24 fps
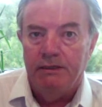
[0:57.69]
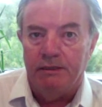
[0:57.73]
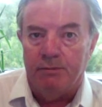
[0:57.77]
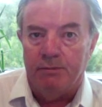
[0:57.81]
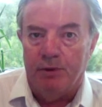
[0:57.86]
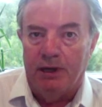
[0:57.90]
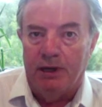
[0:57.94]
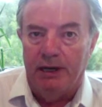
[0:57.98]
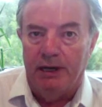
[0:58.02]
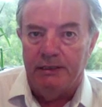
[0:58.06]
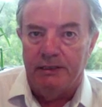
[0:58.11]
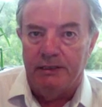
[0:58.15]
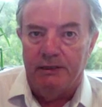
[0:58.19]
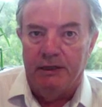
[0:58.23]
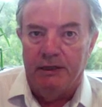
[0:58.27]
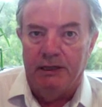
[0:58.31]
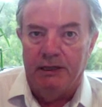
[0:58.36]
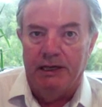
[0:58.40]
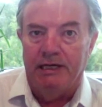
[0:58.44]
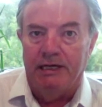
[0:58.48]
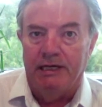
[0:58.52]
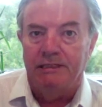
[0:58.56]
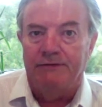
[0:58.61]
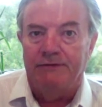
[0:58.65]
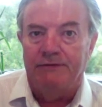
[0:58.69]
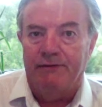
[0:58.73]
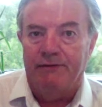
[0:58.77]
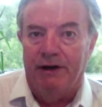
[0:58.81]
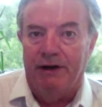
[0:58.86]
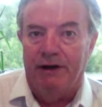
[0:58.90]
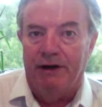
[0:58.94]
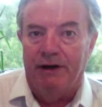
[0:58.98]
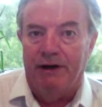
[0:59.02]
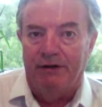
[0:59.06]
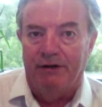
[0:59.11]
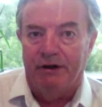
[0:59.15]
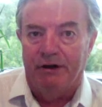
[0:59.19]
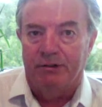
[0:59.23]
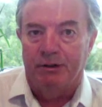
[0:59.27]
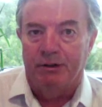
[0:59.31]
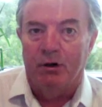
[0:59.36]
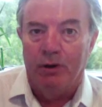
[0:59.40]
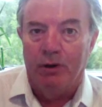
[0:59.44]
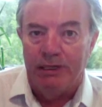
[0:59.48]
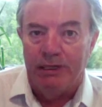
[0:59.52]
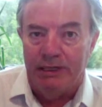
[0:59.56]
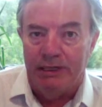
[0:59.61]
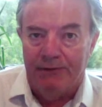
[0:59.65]
surprise in the last five years, been
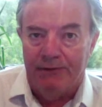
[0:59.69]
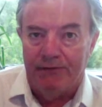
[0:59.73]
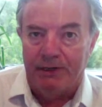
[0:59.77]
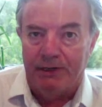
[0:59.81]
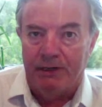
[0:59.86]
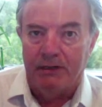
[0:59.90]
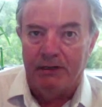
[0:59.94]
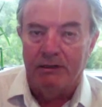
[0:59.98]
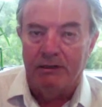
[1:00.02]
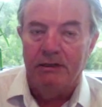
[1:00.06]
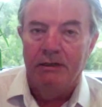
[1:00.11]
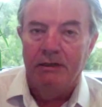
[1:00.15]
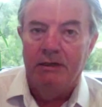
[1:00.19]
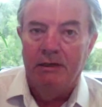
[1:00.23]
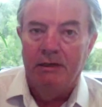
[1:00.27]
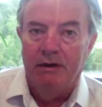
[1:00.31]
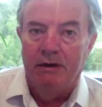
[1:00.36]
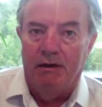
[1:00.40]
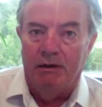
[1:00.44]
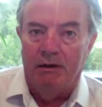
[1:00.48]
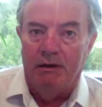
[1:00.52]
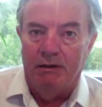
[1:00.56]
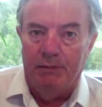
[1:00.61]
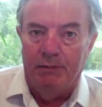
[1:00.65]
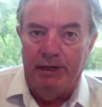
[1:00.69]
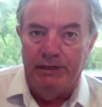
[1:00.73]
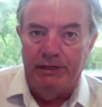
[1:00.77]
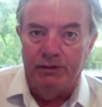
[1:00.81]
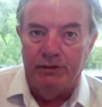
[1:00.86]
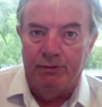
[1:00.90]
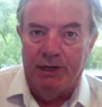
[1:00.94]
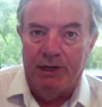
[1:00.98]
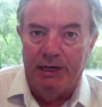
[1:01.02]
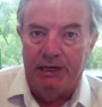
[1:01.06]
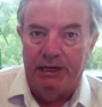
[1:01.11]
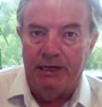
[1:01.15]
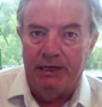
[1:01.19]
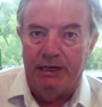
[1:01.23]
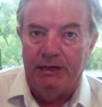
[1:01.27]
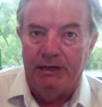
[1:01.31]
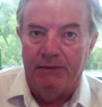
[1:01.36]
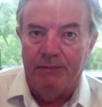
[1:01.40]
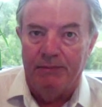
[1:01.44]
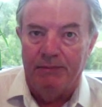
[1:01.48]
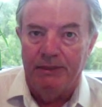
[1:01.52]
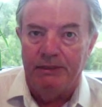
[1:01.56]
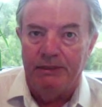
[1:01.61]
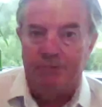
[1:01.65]
quite difficult on the major mining
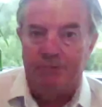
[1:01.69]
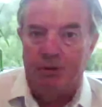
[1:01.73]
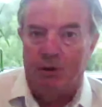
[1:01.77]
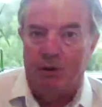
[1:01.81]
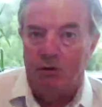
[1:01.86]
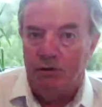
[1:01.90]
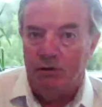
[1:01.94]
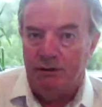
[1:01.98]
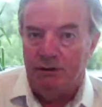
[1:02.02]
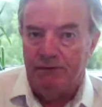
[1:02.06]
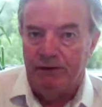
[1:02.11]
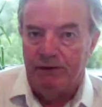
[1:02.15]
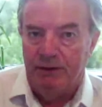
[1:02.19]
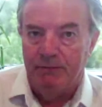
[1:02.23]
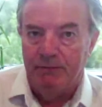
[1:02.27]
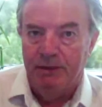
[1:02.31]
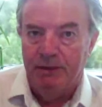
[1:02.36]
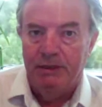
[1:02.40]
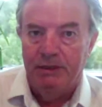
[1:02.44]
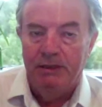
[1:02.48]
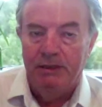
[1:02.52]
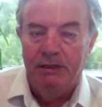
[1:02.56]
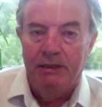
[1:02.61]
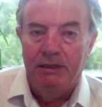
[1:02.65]
companies, most of them.